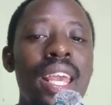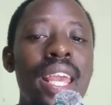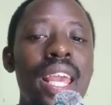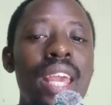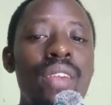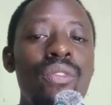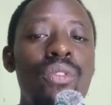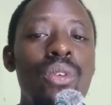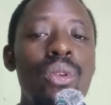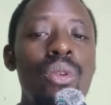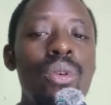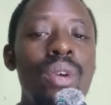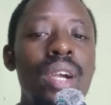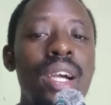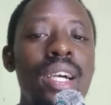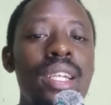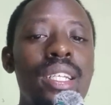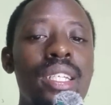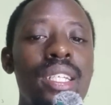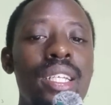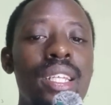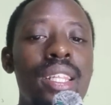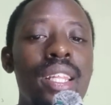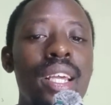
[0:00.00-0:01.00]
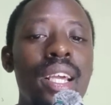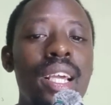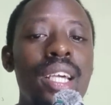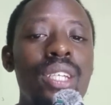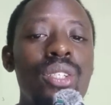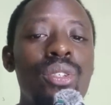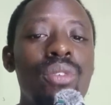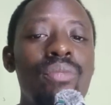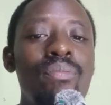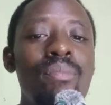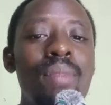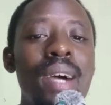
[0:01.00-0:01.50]
If you look at the
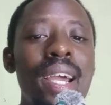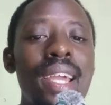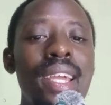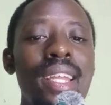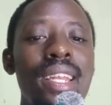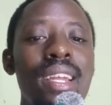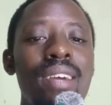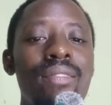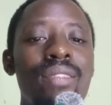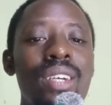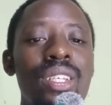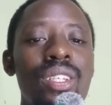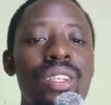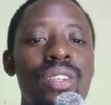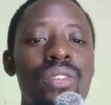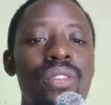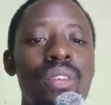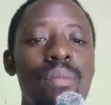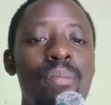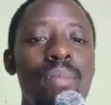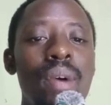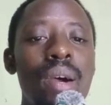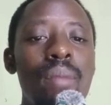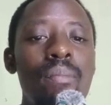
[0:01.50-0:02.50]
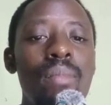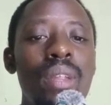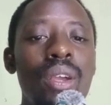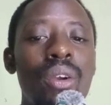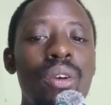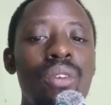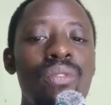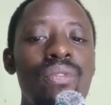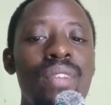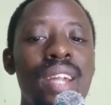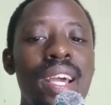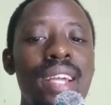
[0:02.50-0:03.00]
case of Maina versus Republic
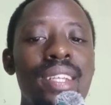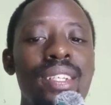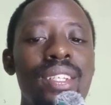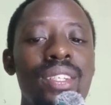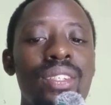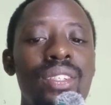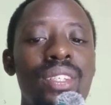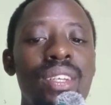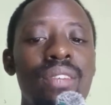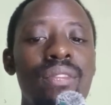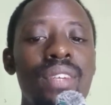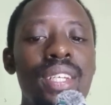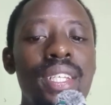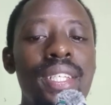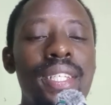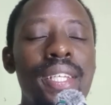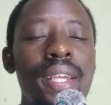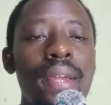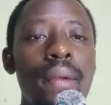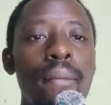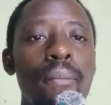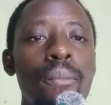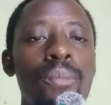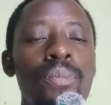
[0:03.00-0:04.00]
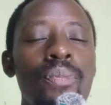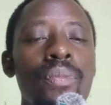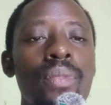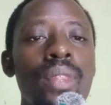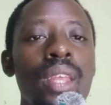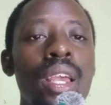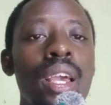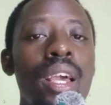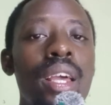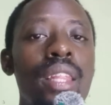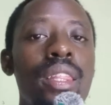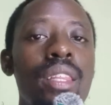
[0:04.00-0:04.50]
of 1970,
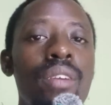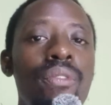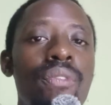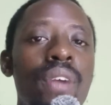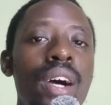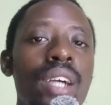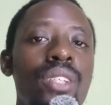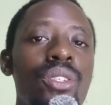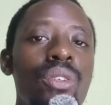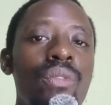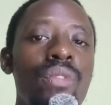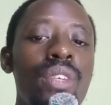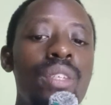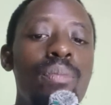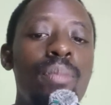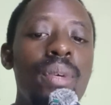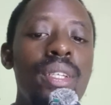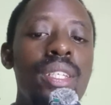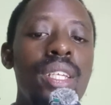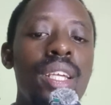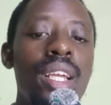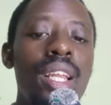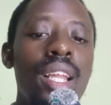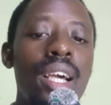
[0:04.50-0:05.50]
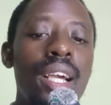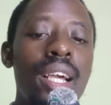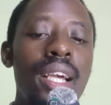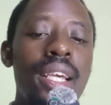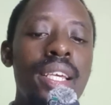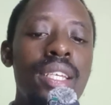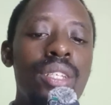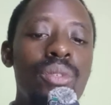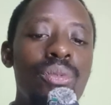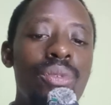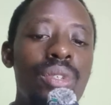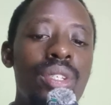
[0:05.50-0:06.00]
the facts of this particular
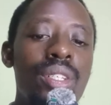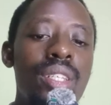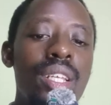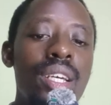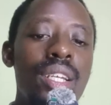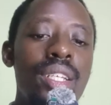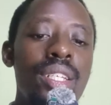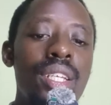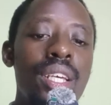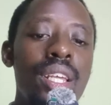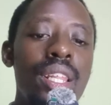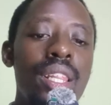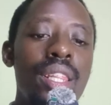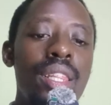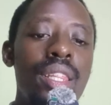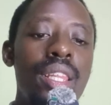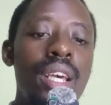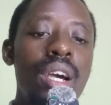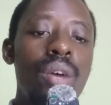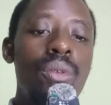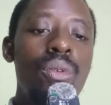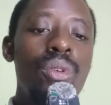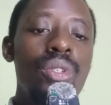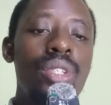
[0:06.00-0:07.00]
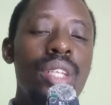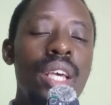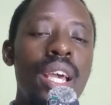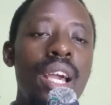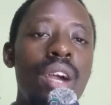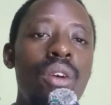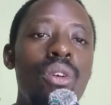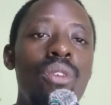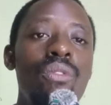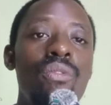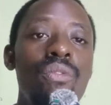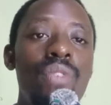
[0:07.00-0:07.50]
case was that there was a
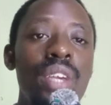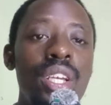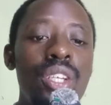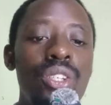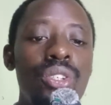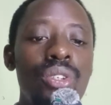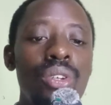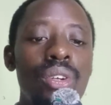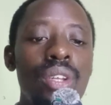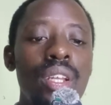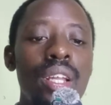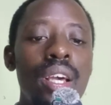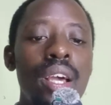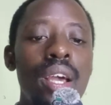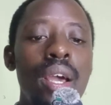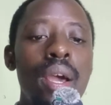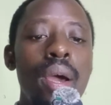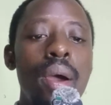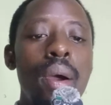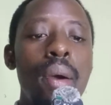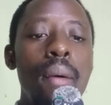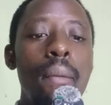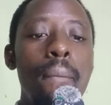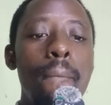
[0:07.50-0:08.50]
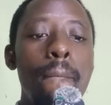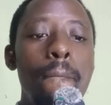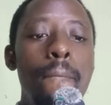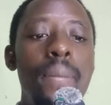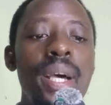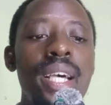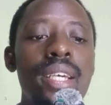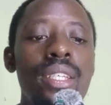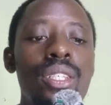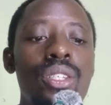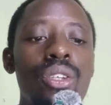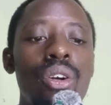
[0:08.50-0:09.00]
conviction
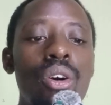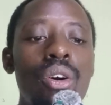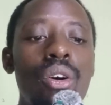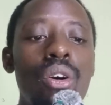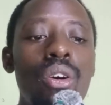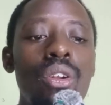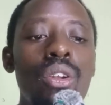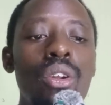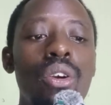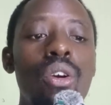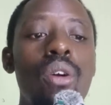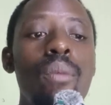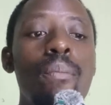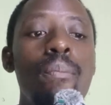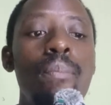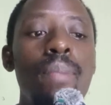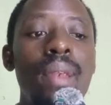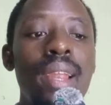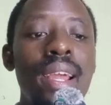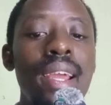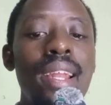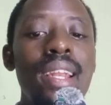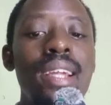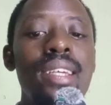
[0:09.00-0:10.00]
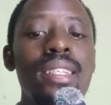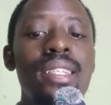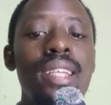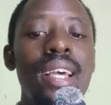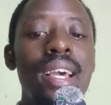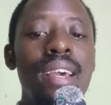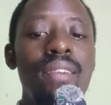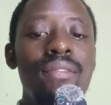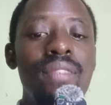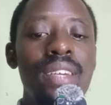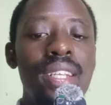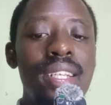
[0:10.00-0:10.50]
based on complainant's
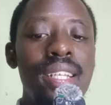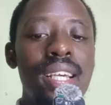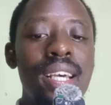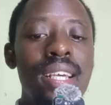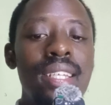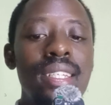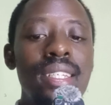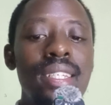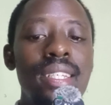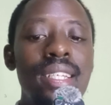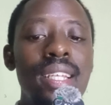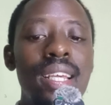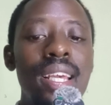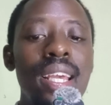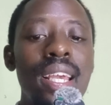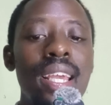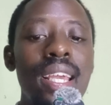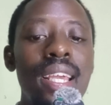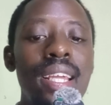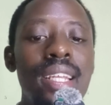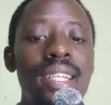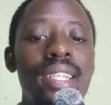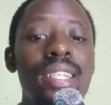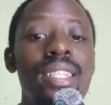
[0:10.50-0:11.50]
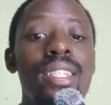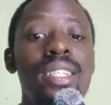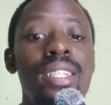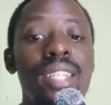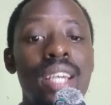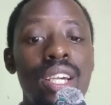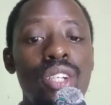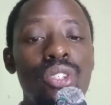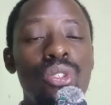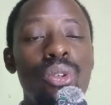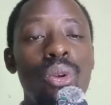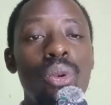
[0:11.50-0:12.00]
evidence in a
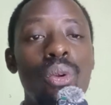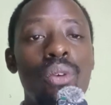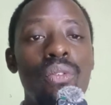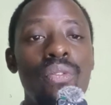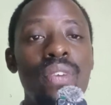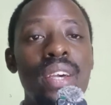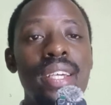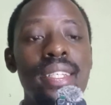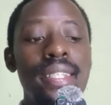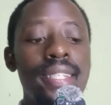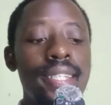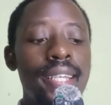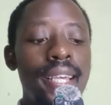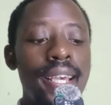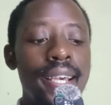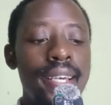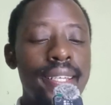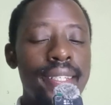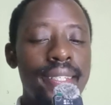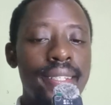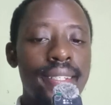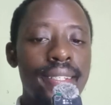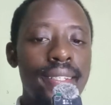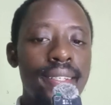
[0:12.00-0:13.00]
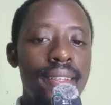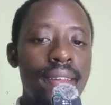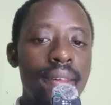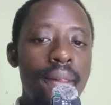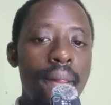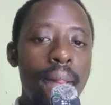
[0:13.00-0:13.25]
sexual offense case.